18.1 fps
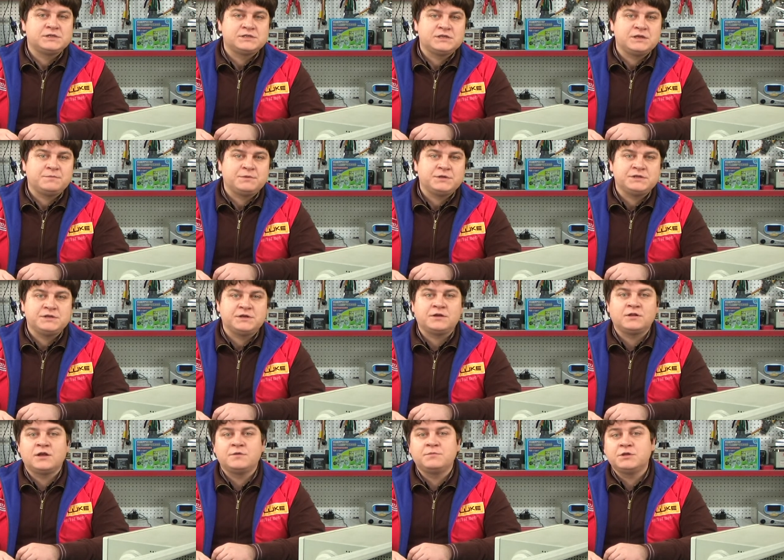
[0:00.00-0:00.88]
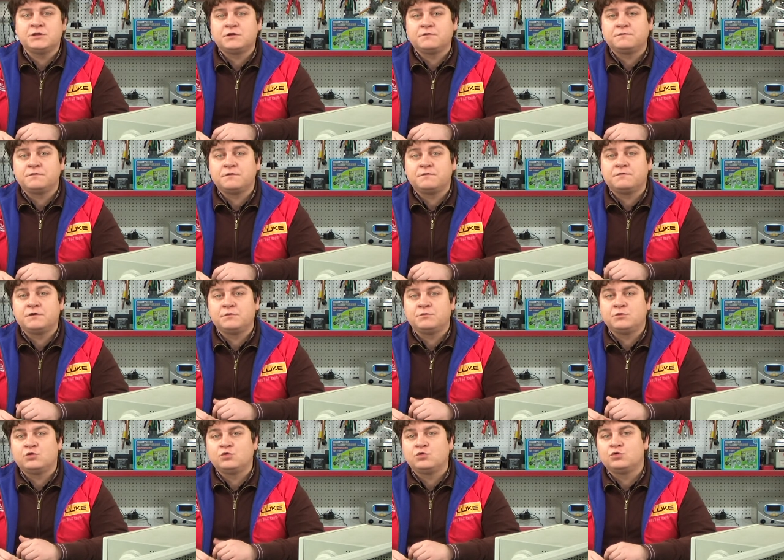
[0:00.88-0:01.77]
is present everywhere in the
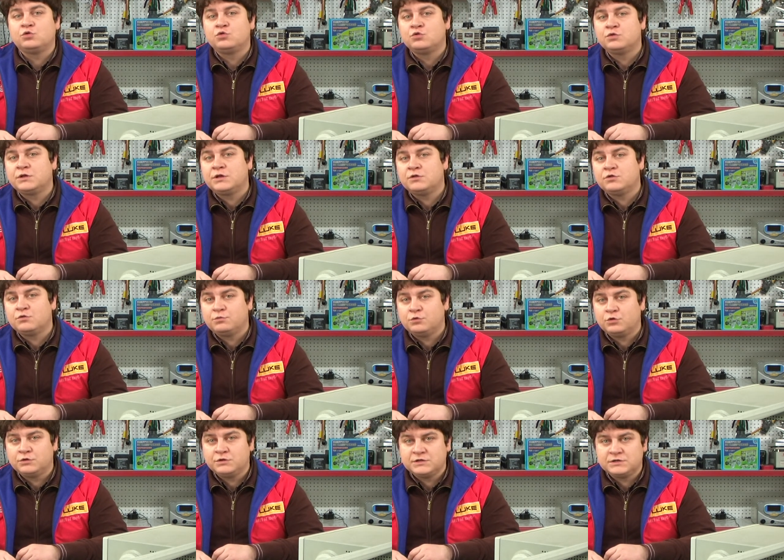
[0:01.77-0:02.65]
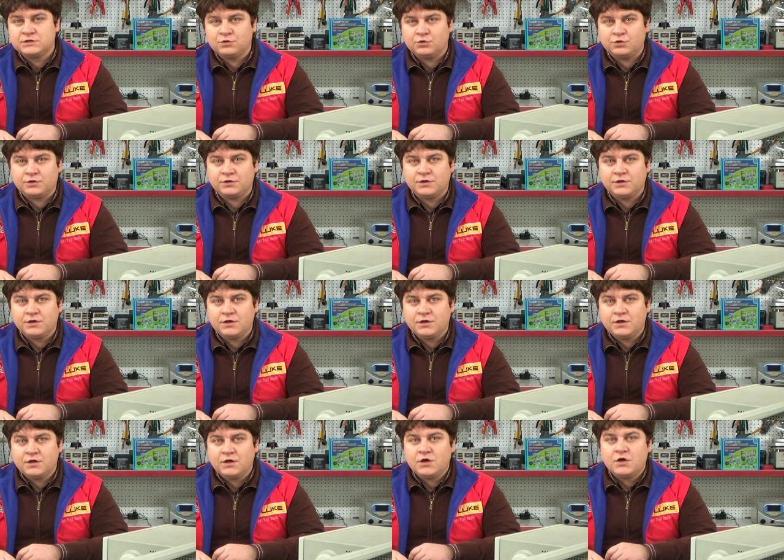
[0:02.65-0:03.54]
atmosphere. However, it
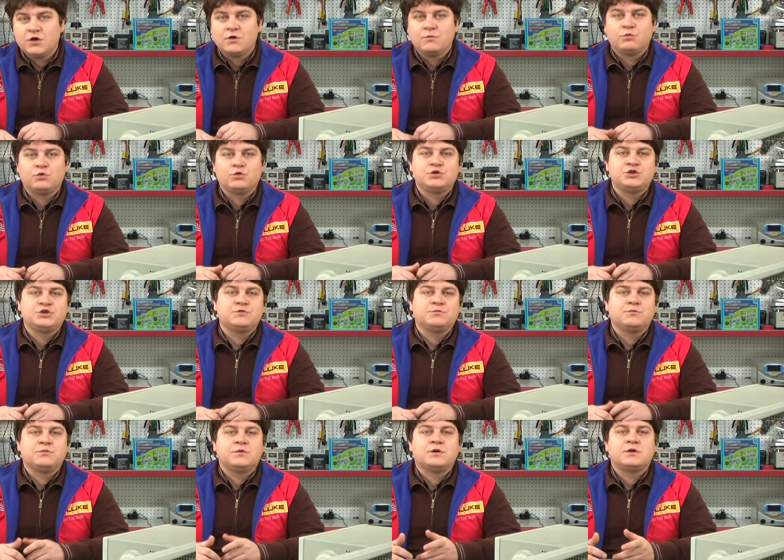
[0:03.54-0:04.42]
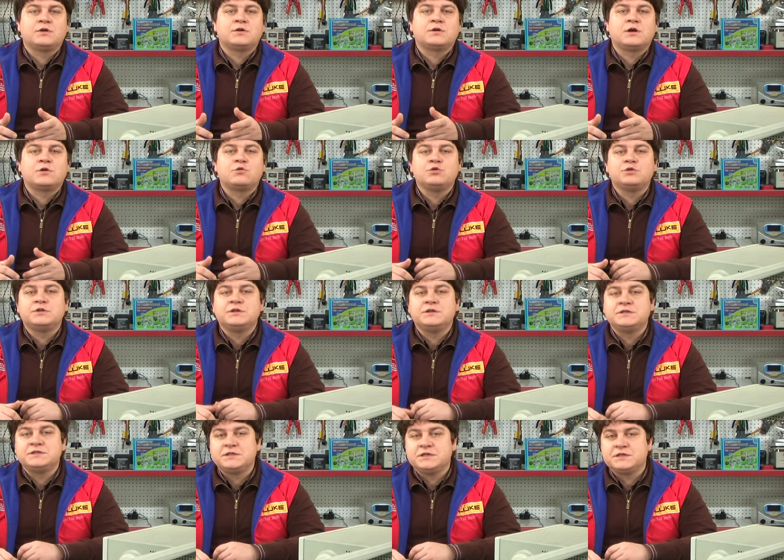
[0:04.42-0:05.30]
does form a thin but dense layer
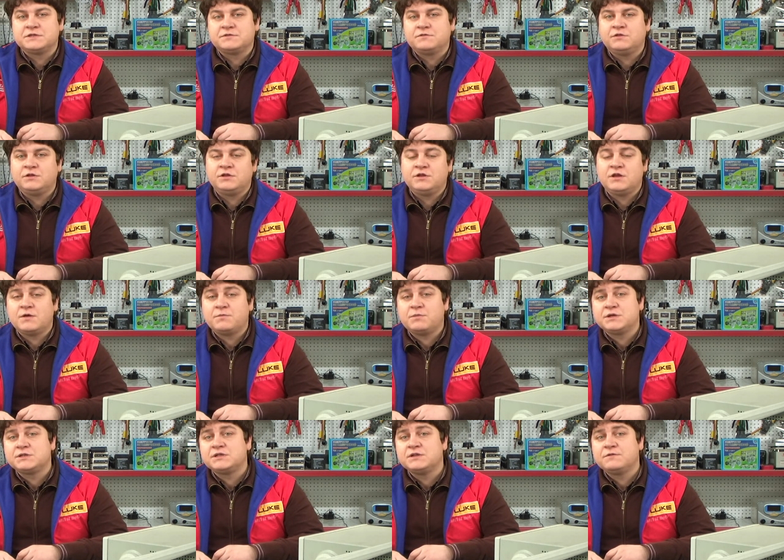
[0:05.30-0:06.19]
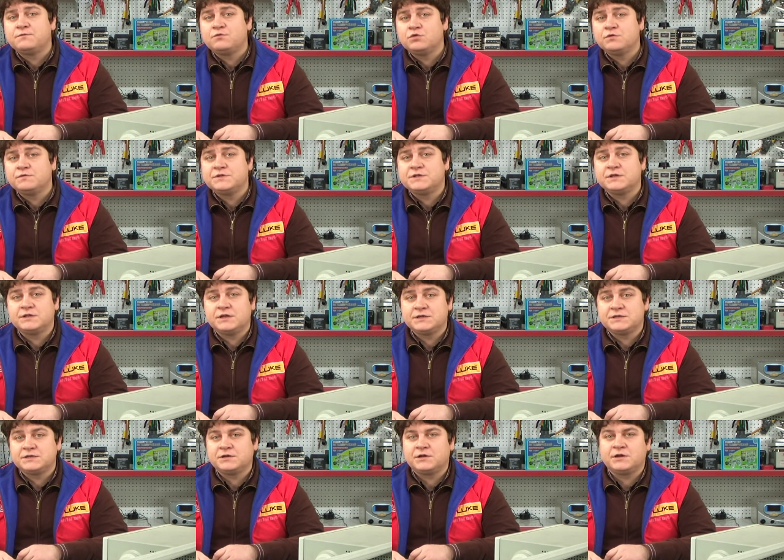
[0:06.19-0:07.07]
at approximately 35
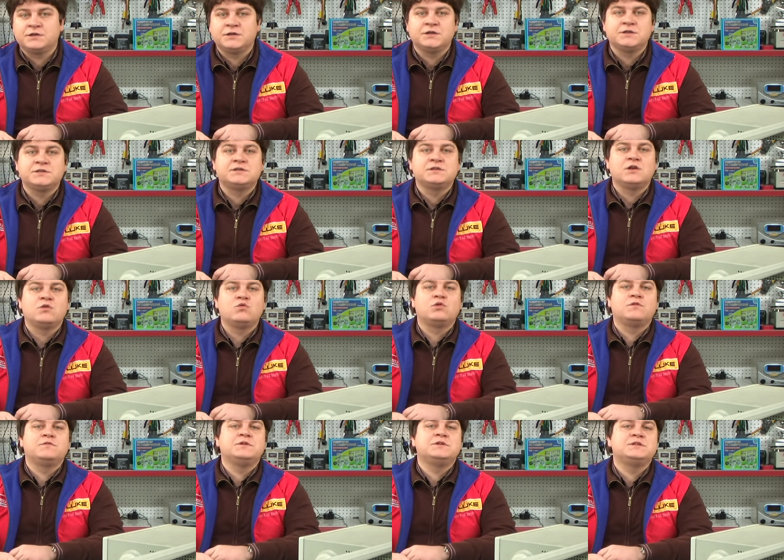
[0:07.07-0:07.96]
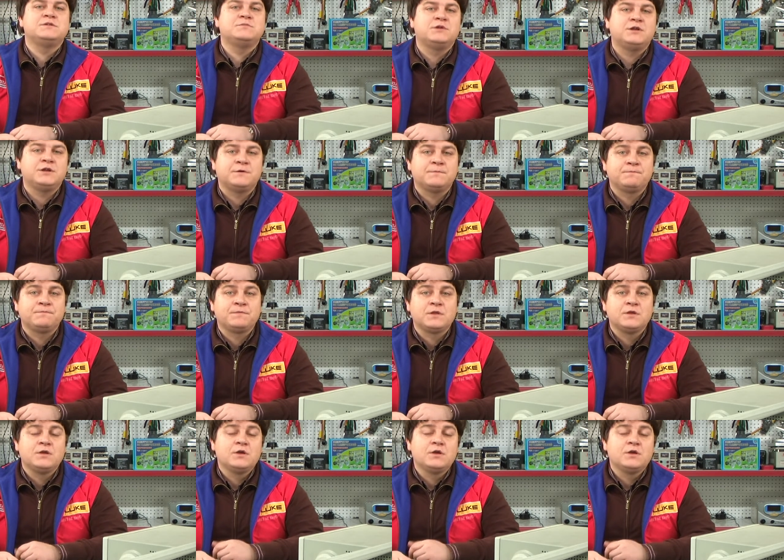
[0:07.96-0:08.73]
kilometers above the Earth's surface.